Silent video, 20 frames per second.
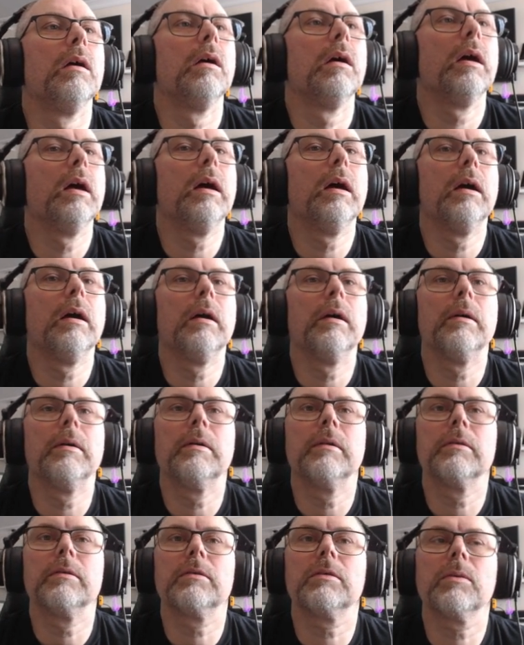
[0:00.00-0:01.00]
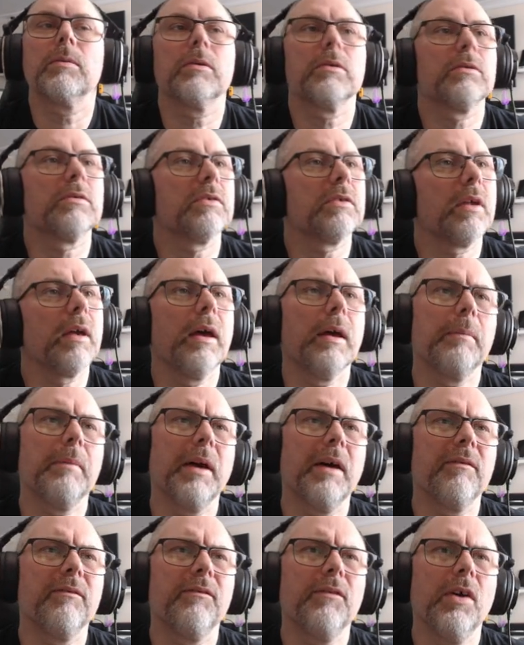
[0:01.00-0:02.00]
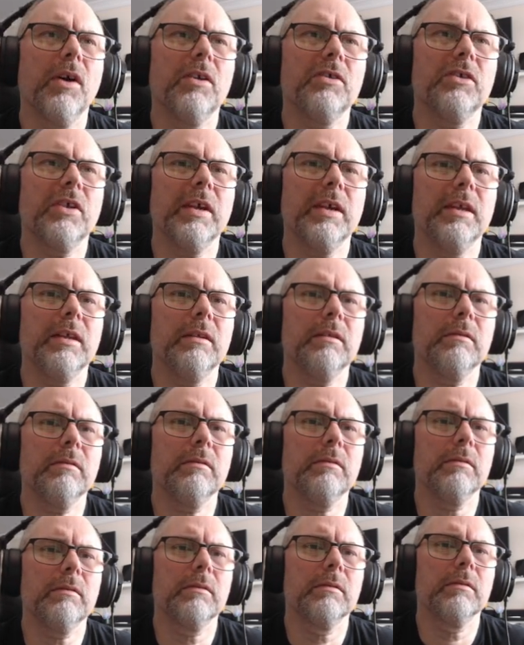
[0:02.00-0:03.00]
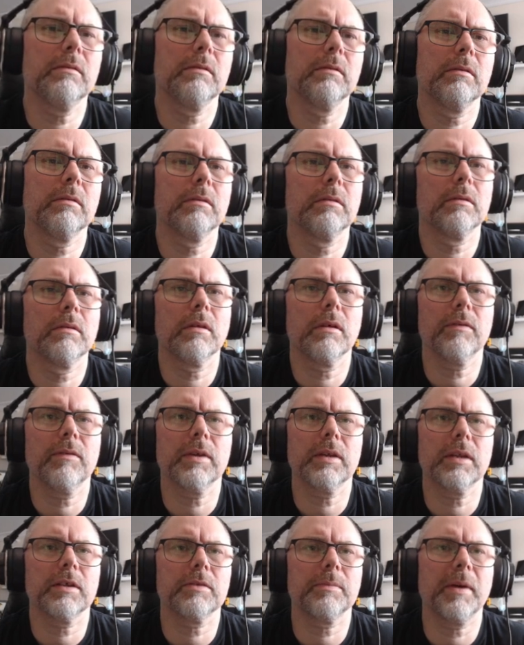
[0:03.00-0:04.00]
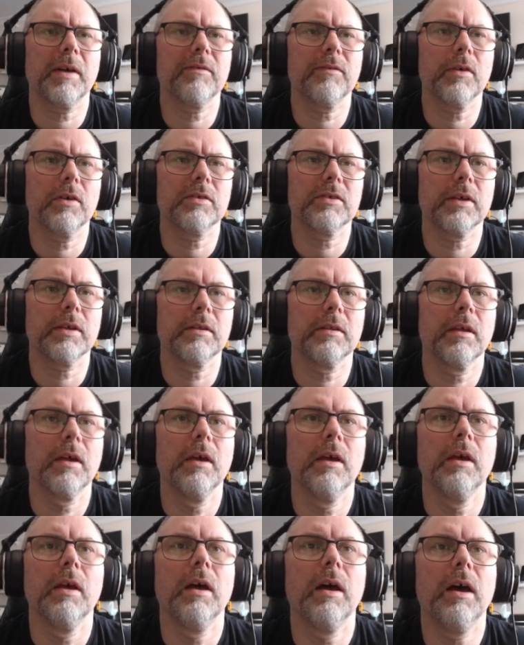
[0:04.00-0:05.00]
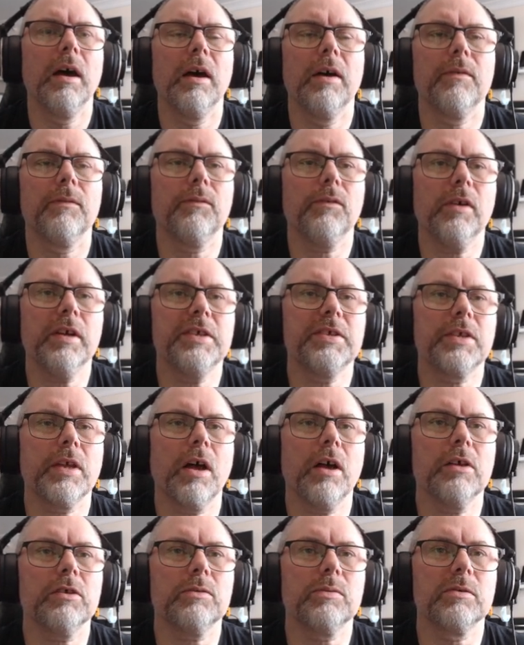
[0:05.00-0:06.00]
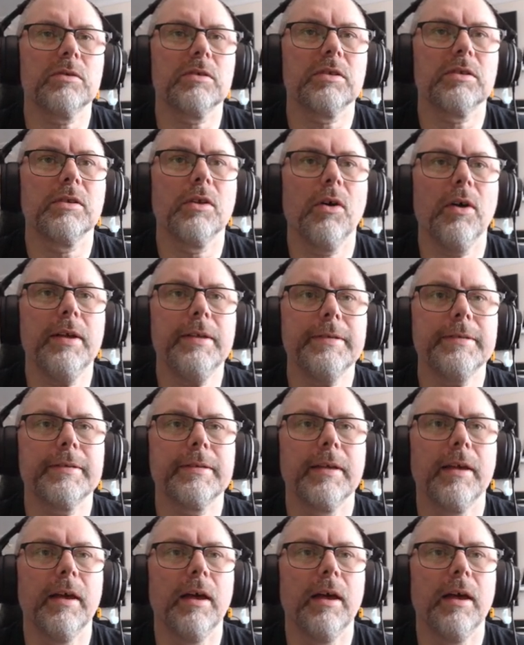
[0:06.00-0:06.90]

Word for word: Uh, so what's that? About thirteen? That's about thirteen. Uh, three stars, which is nice.